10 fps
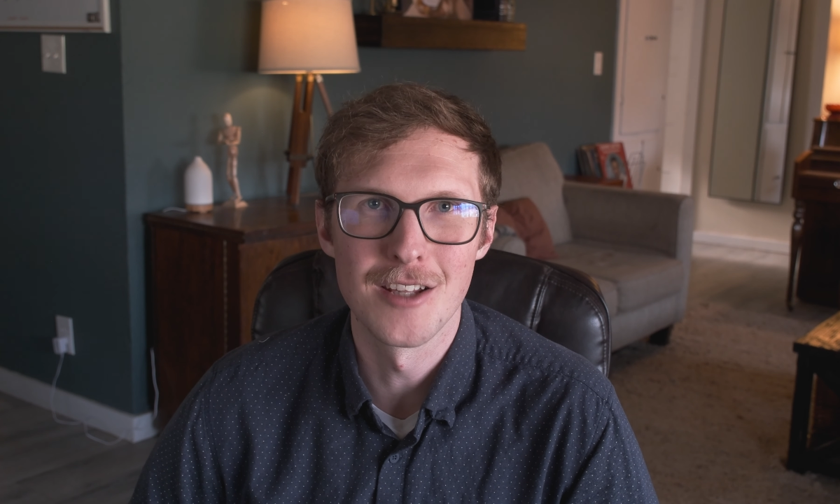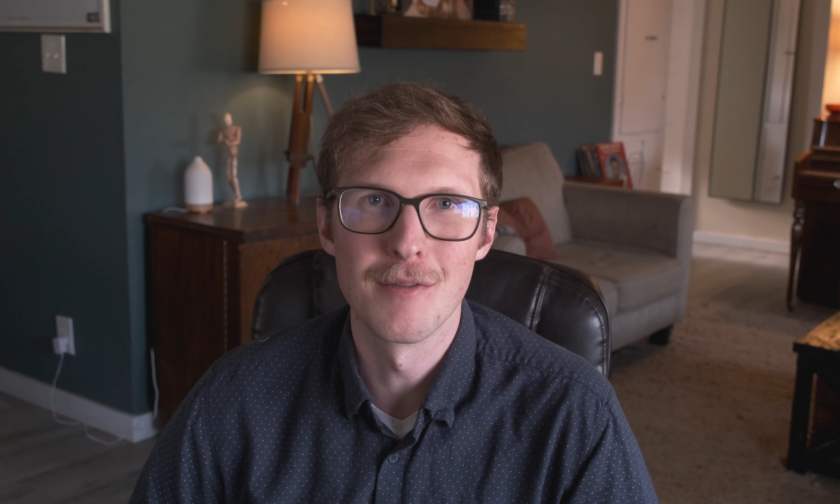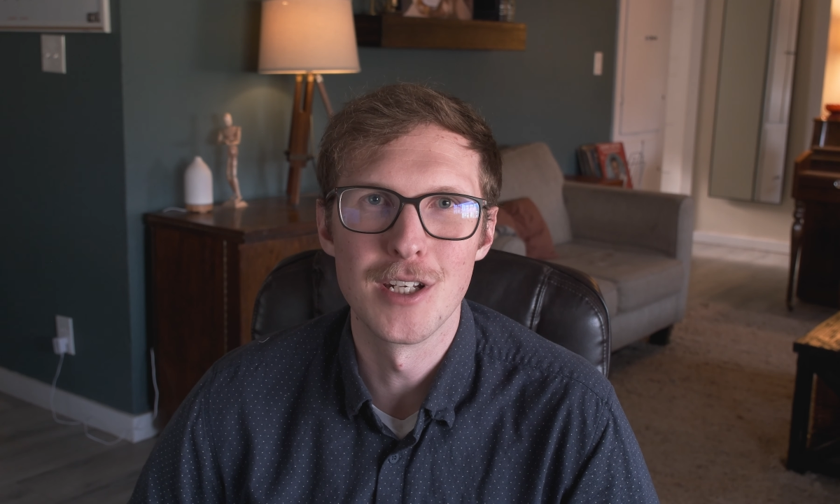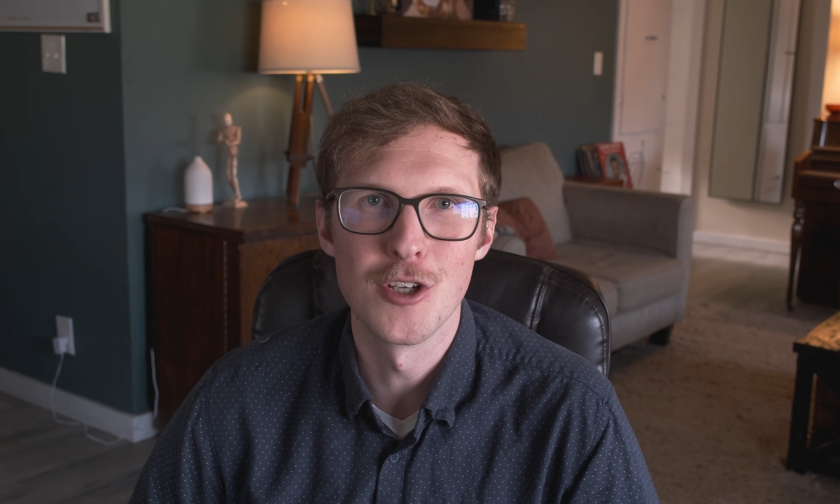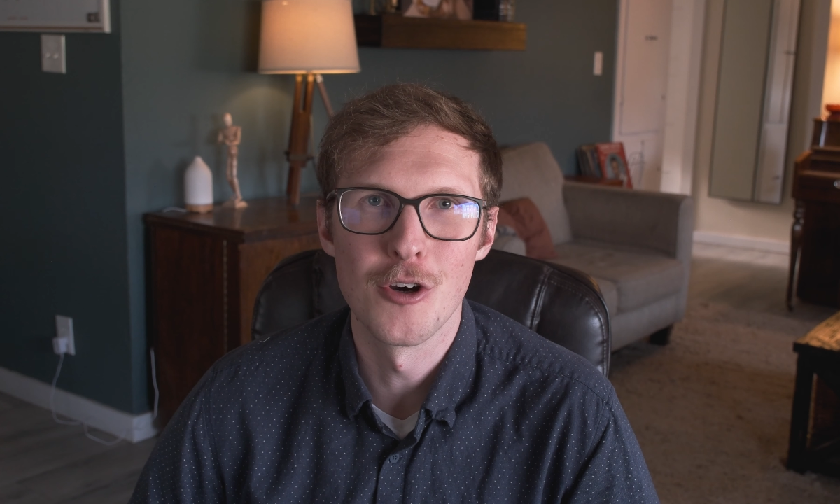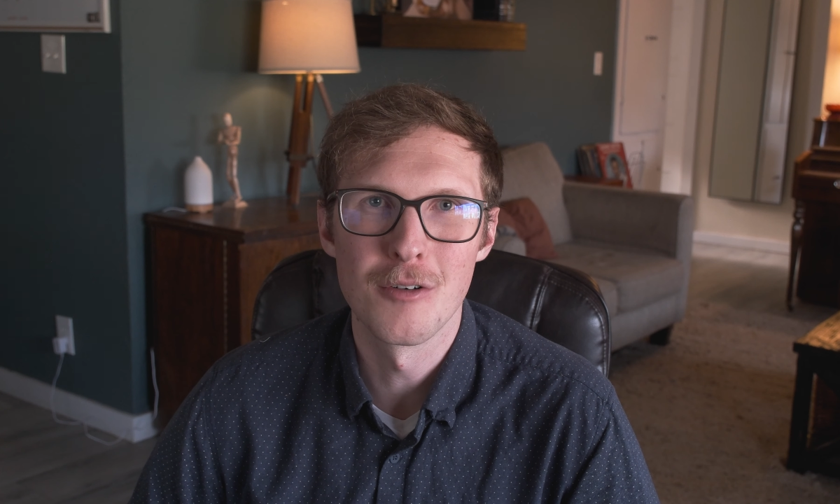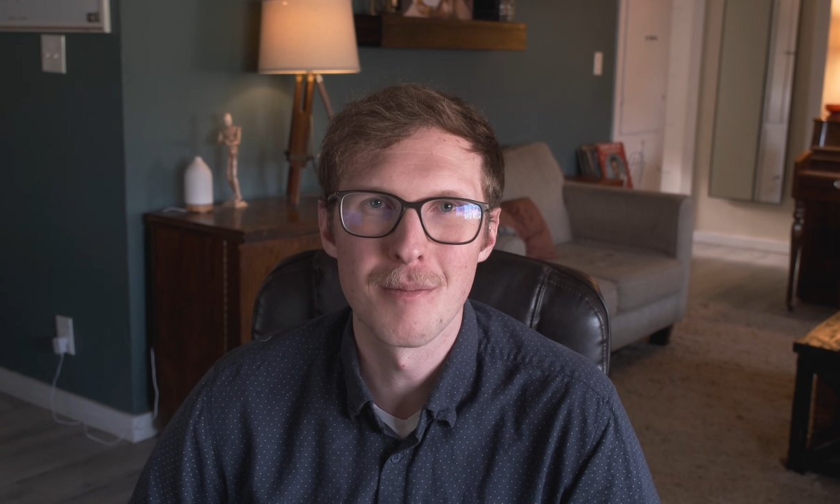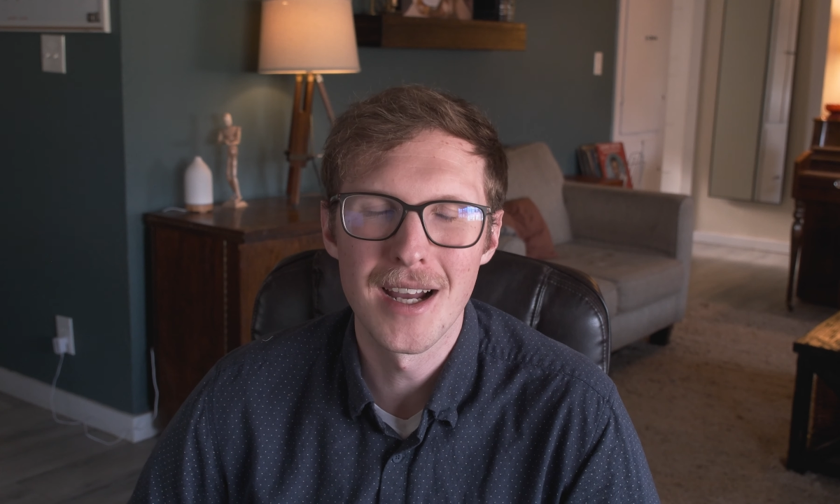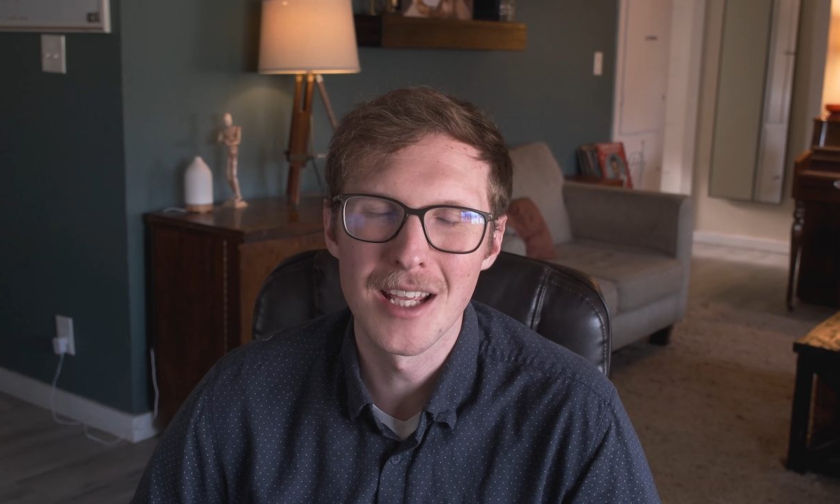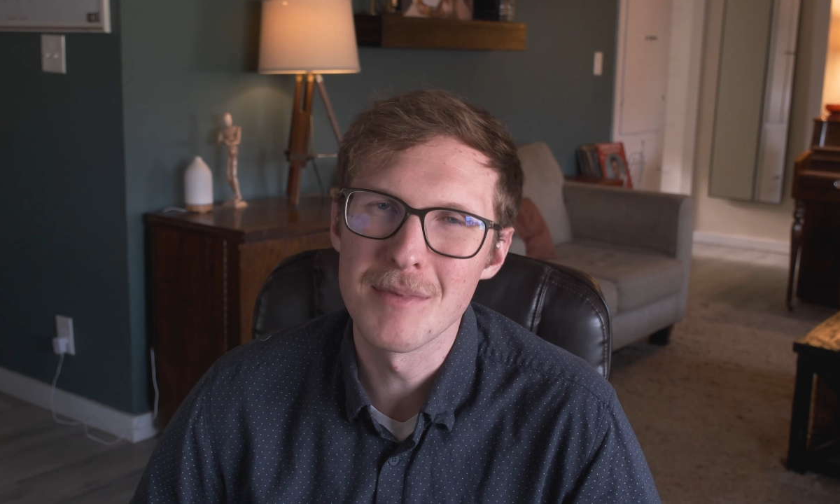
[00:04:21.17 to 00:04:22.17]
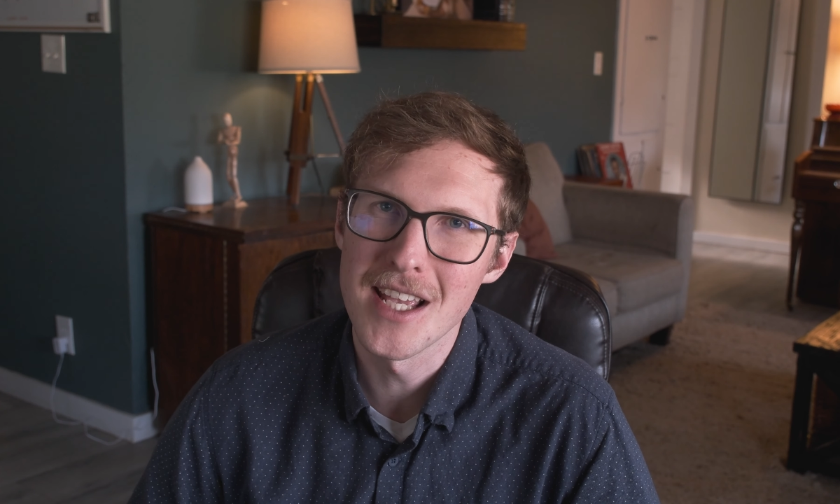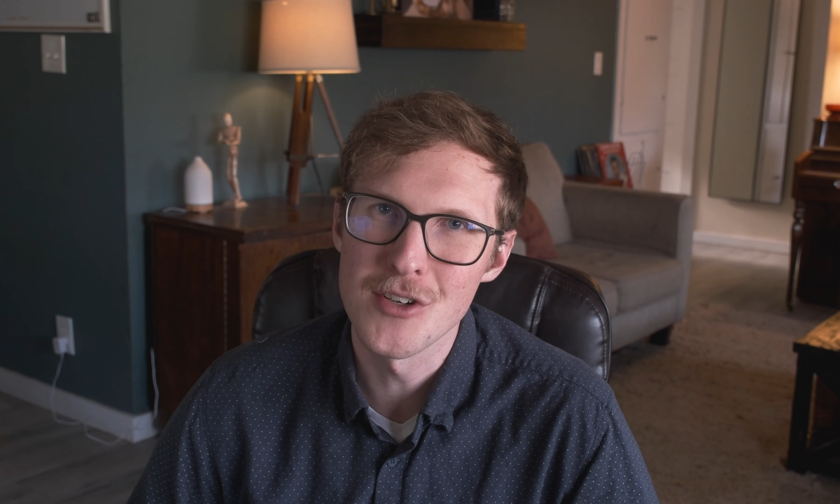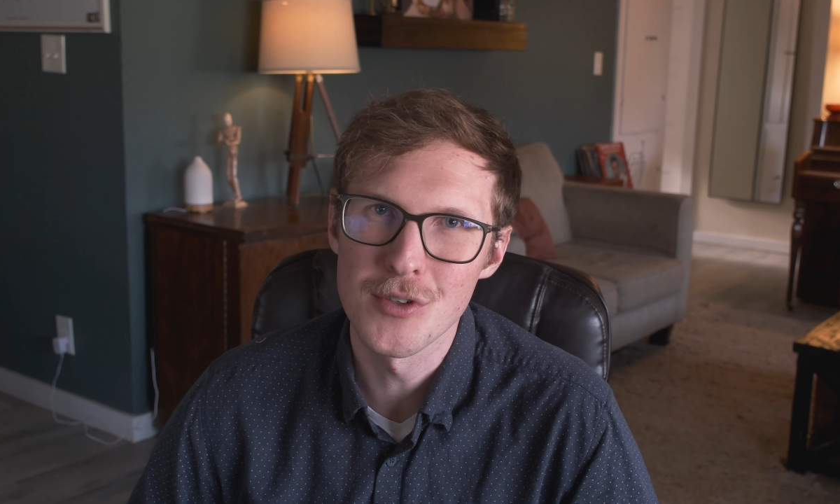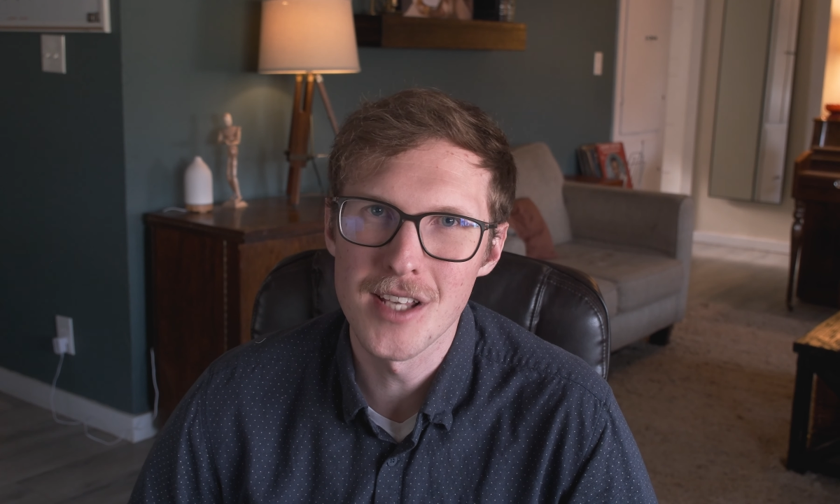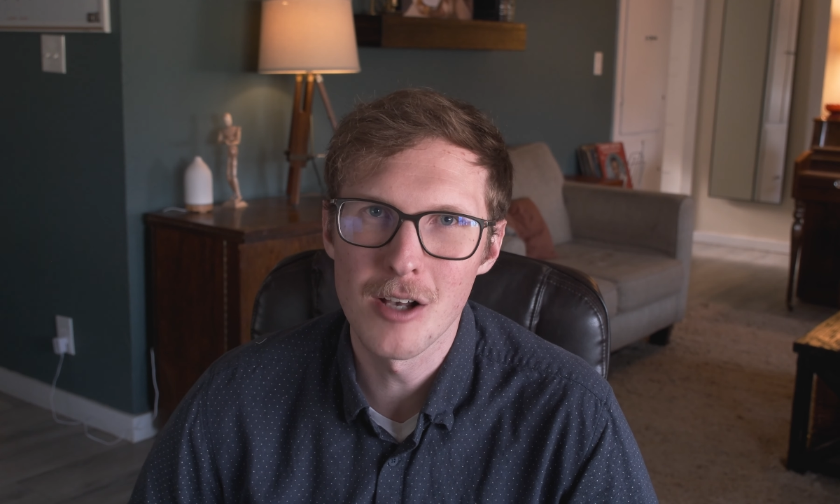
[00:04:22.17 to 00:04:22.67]
the video. My name's
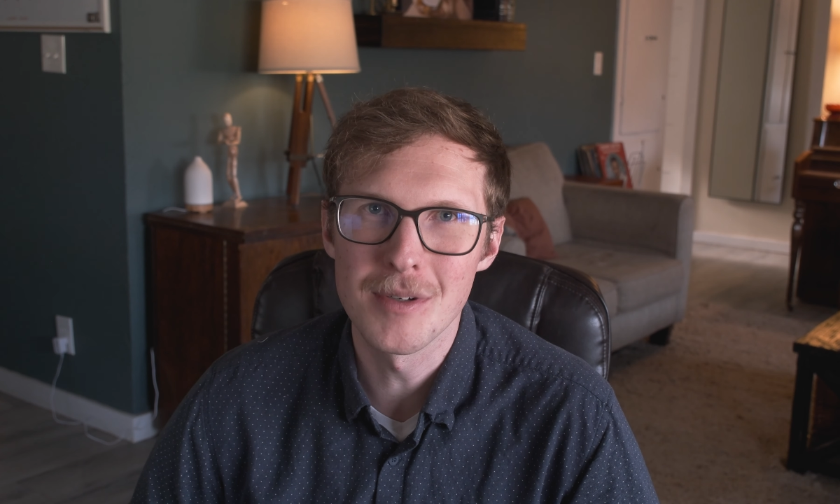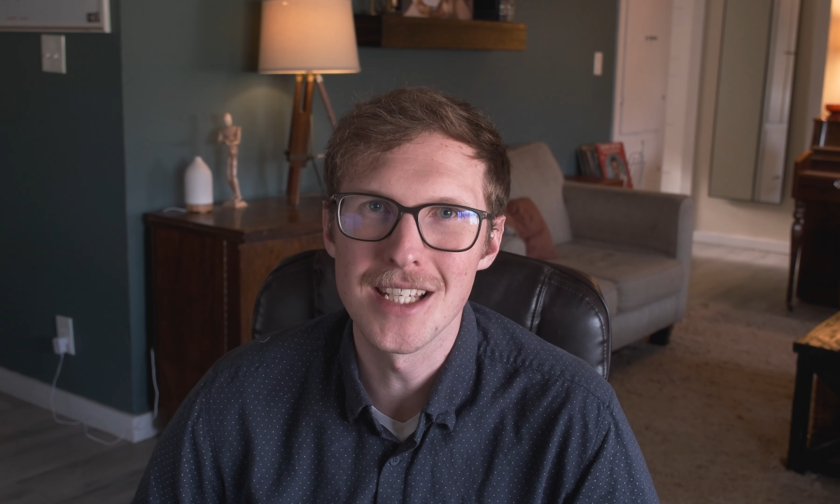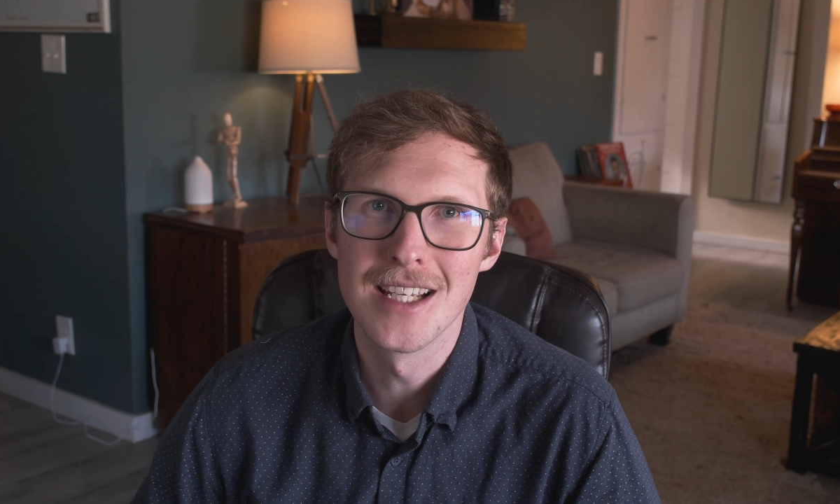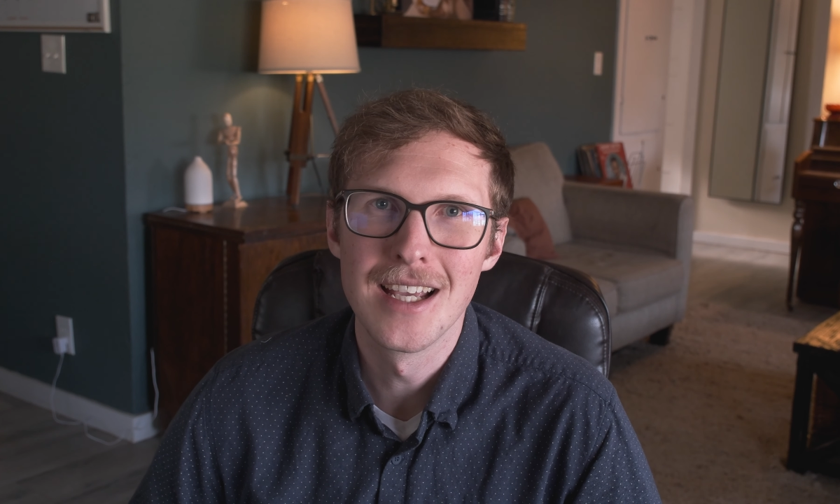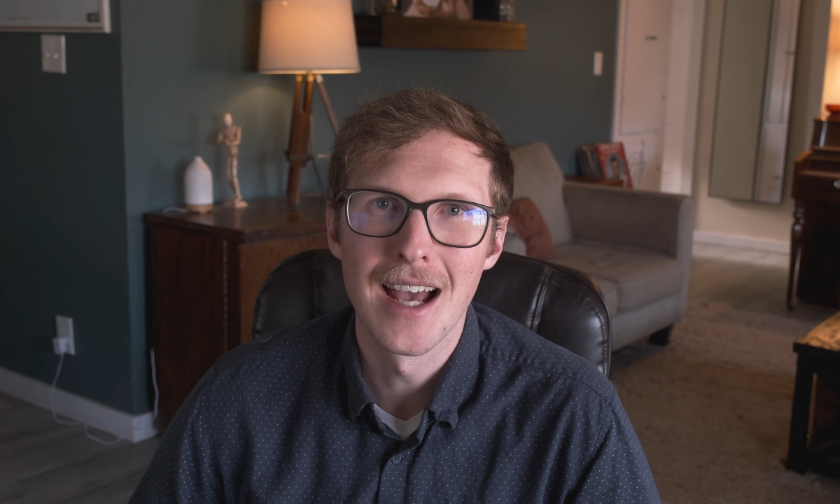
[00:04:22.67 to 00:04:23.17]
Andrew Selby.